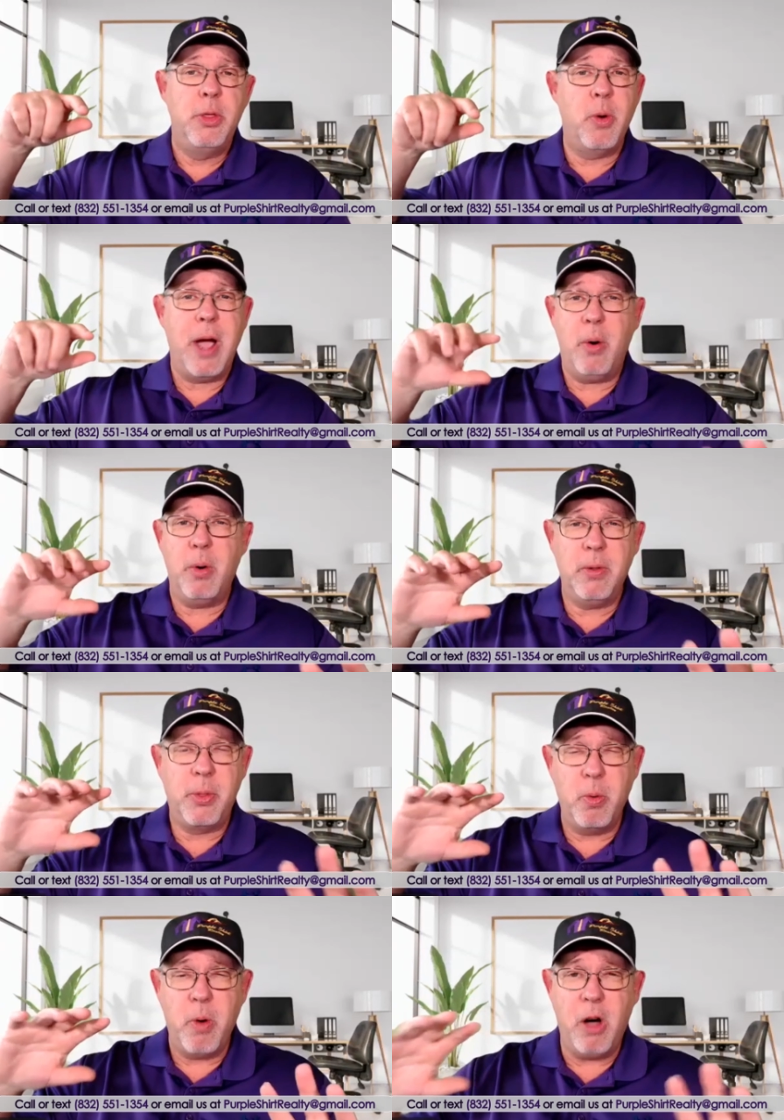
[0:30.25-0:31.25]

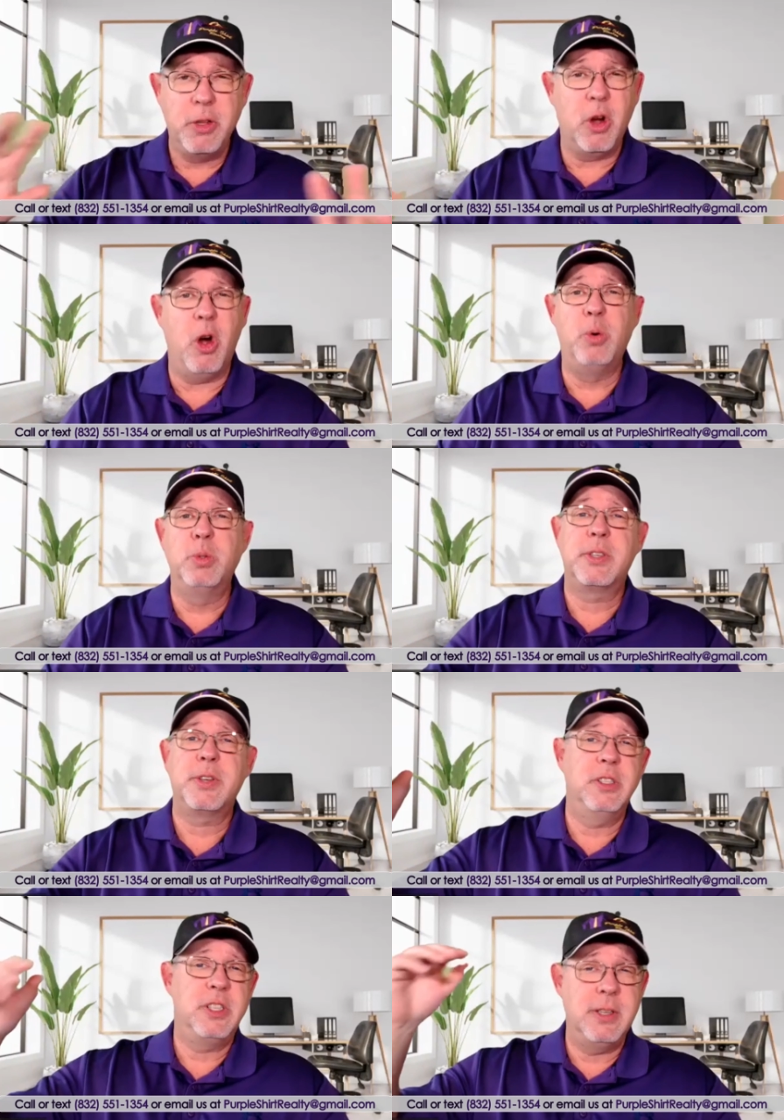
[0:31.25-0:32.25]
throughout through all your own
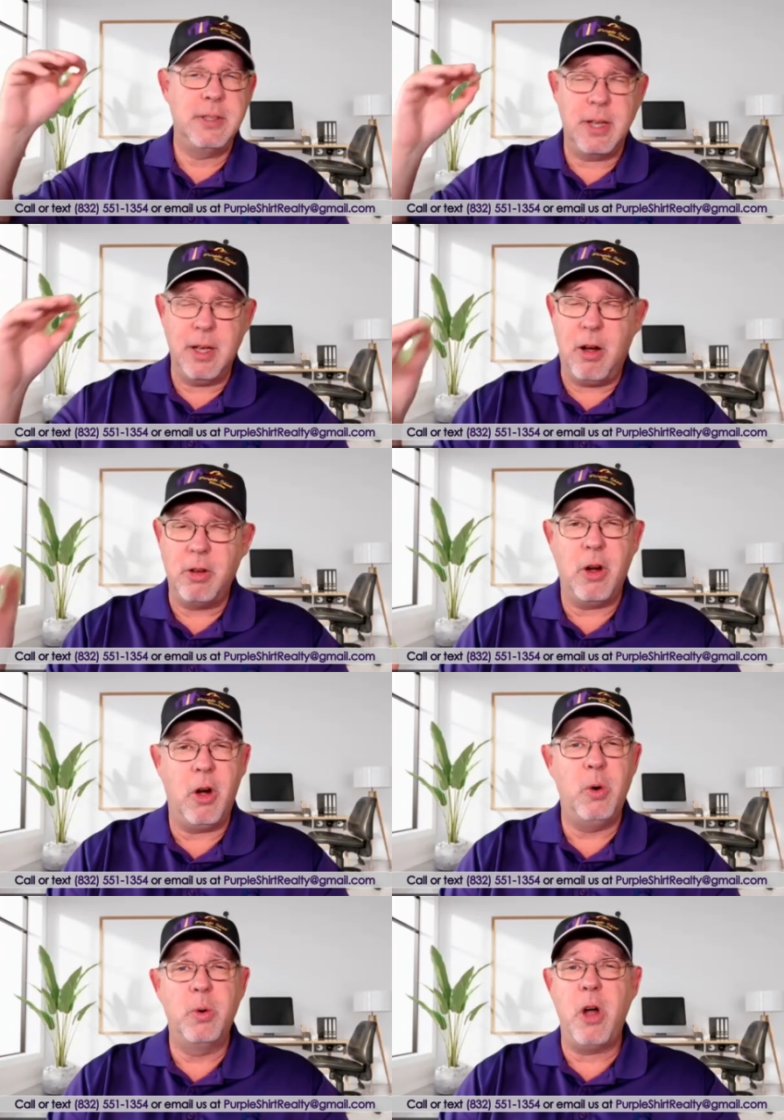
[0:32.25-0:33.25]
searches and all
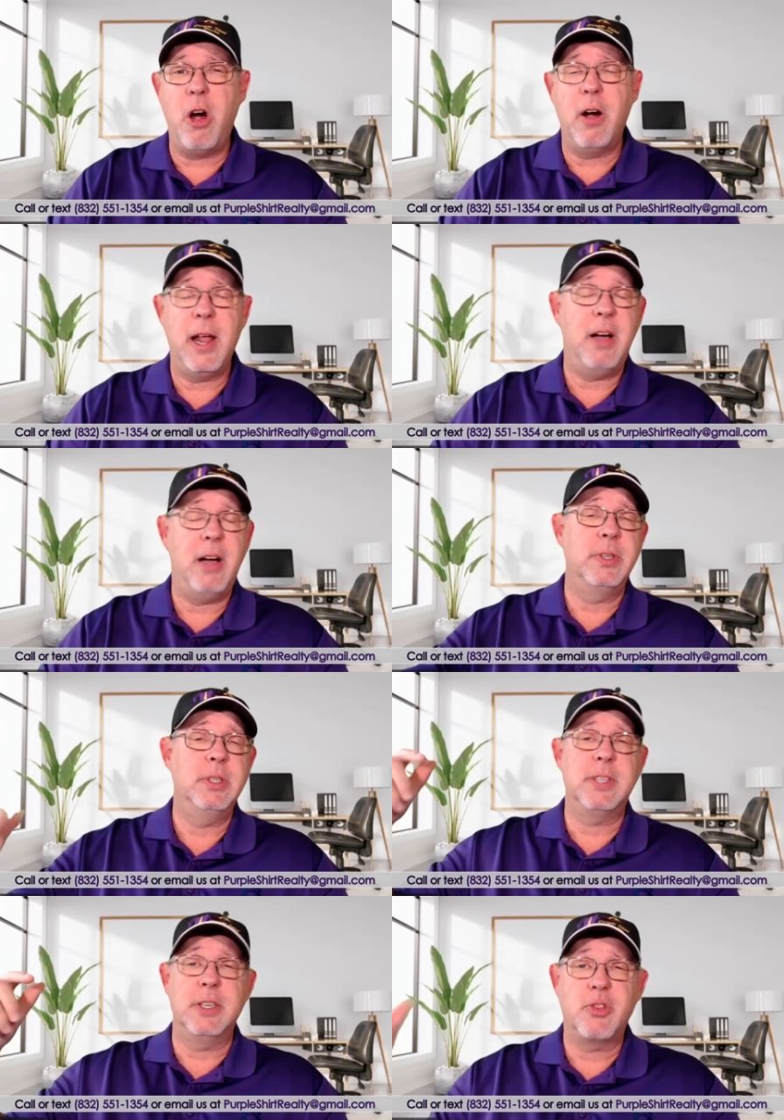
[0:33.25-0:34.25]
your own hard
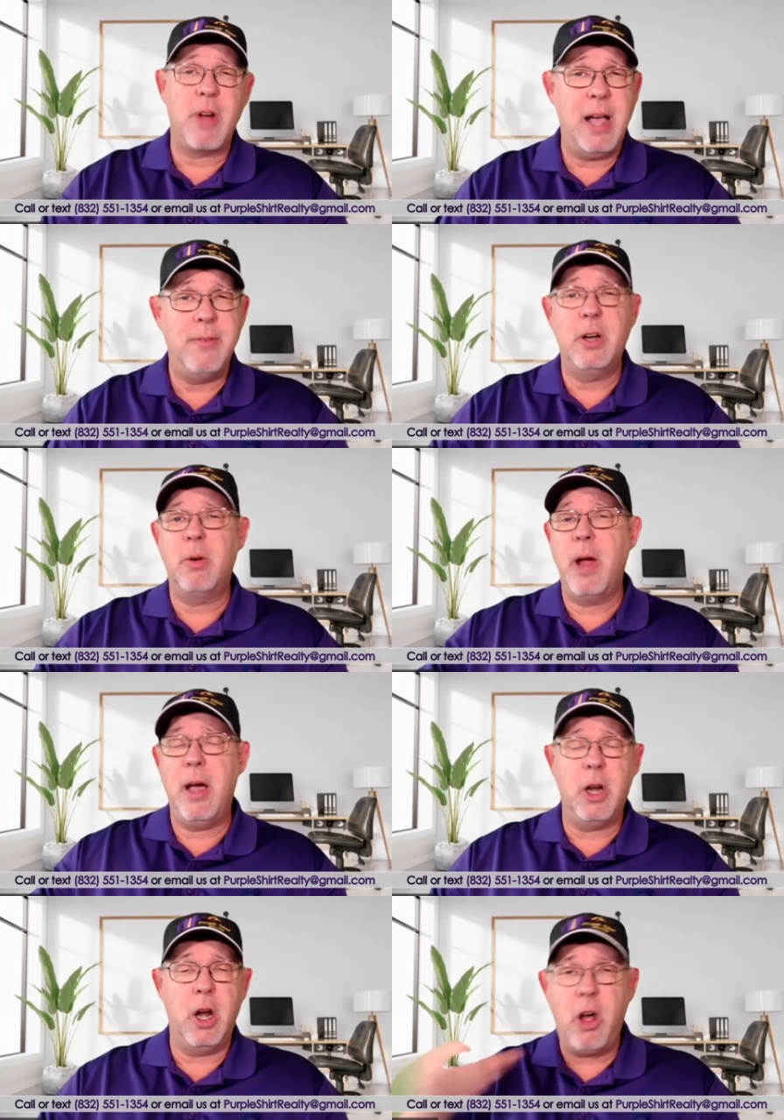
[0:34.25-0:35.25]
efforts and driving
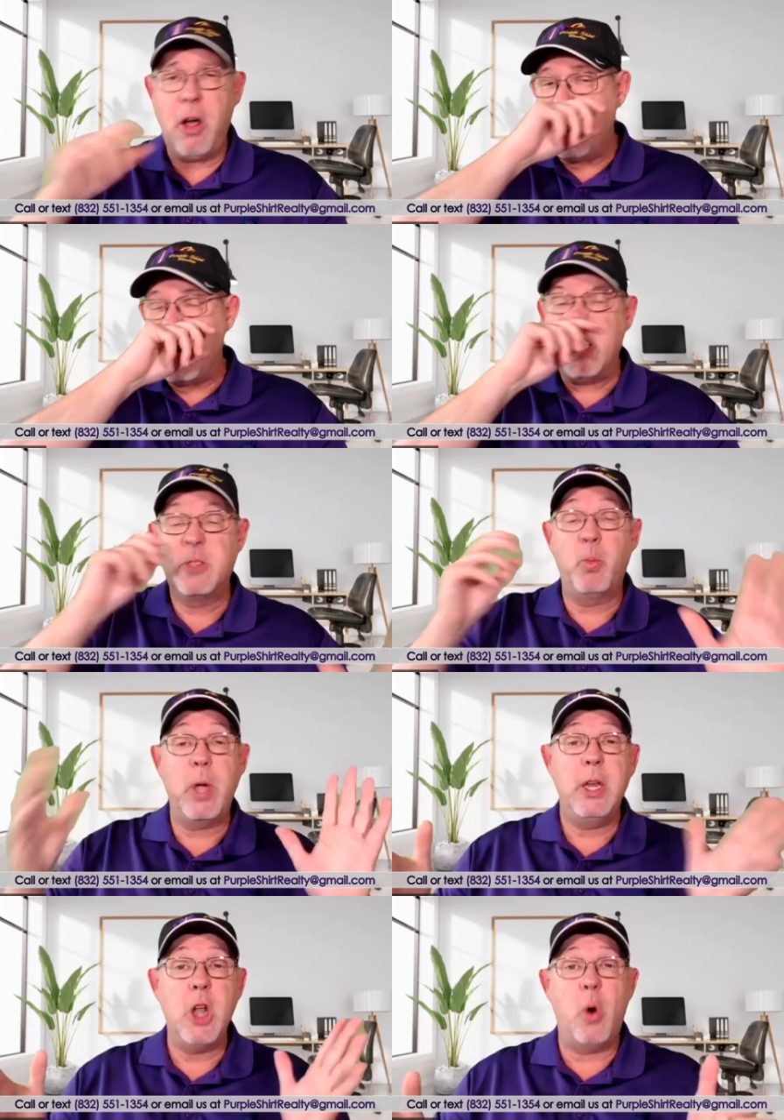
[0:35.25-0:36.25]
around and all that because
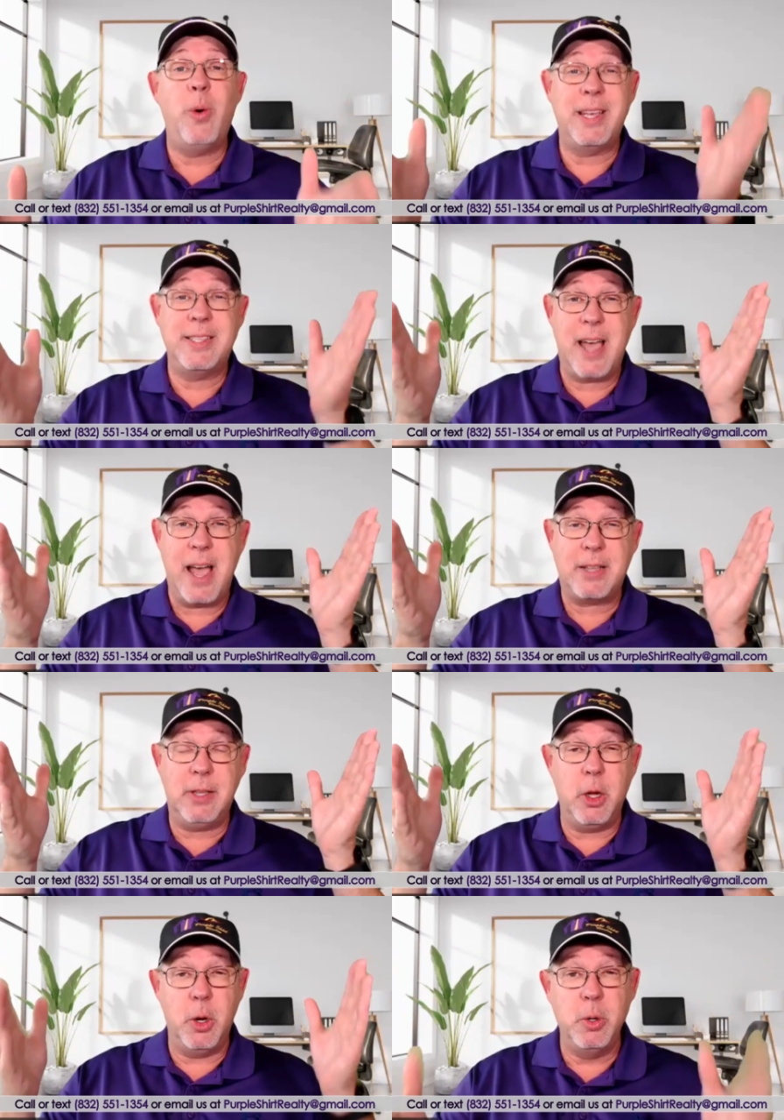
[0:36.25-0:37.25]
we know
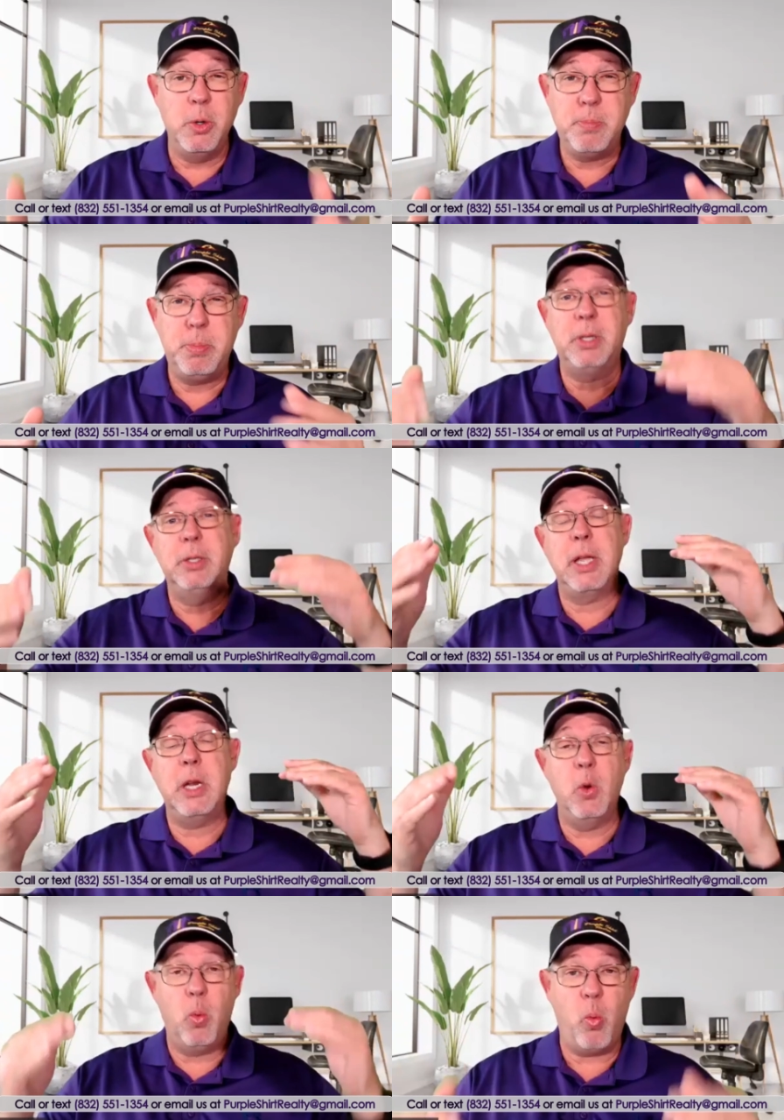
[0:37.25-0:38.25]
exactly who's
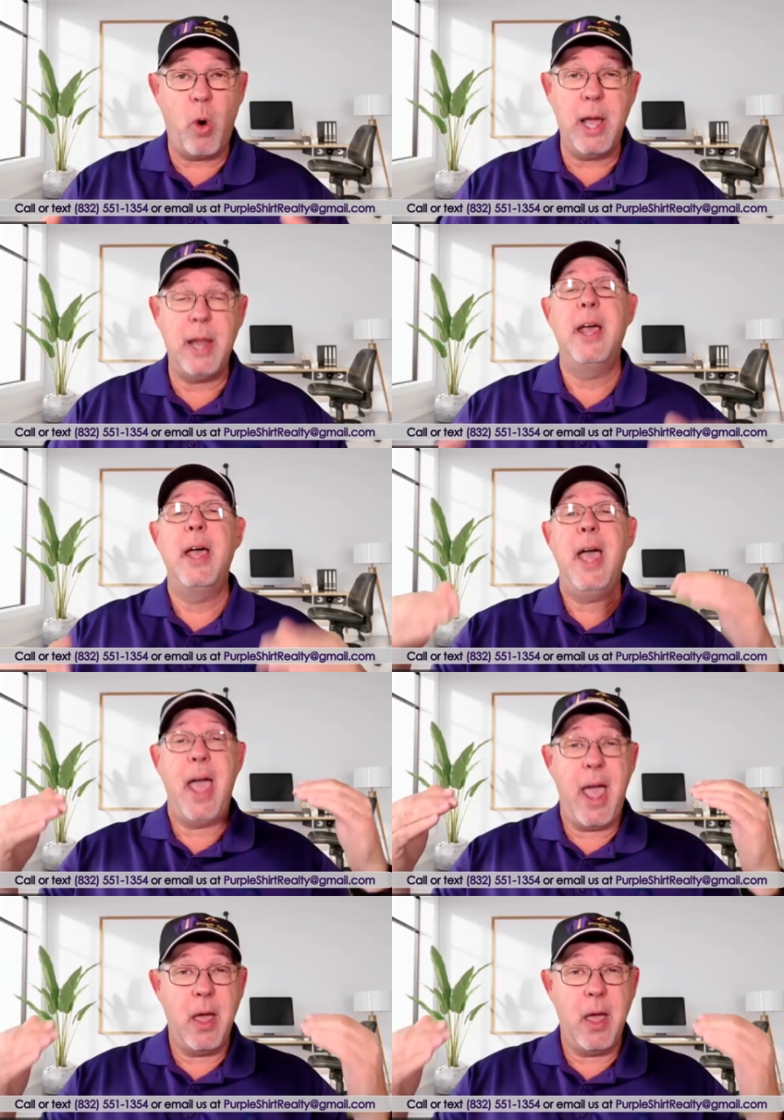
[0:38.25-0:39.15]
building what